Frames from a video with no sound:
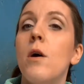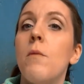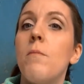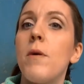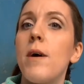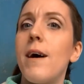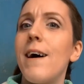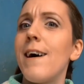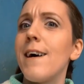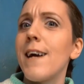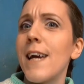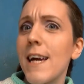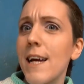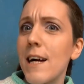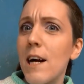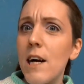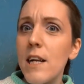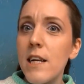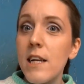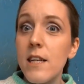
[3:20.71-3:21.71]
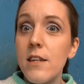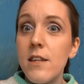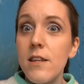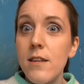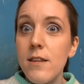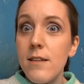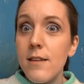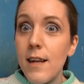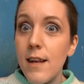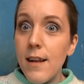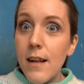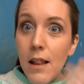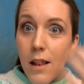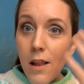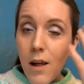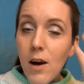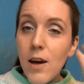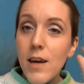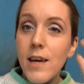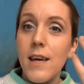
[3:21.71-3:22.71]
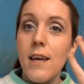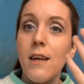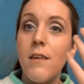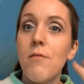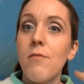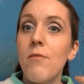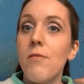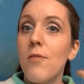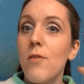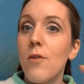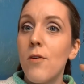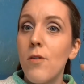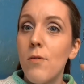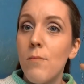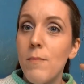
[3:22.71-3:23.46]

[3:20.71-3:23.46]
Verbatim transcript: But I kind of didn't like it for